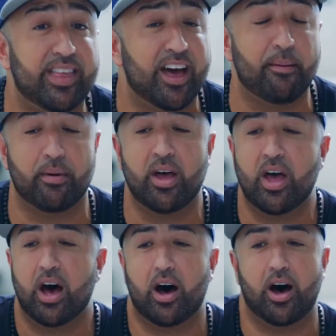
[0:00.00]
them.
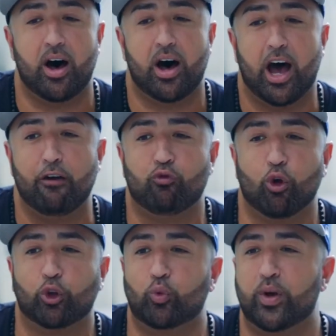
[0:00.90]
Uh, I've
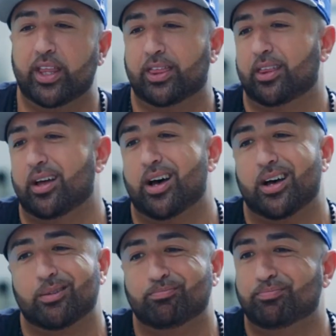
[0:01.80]
worked with uh,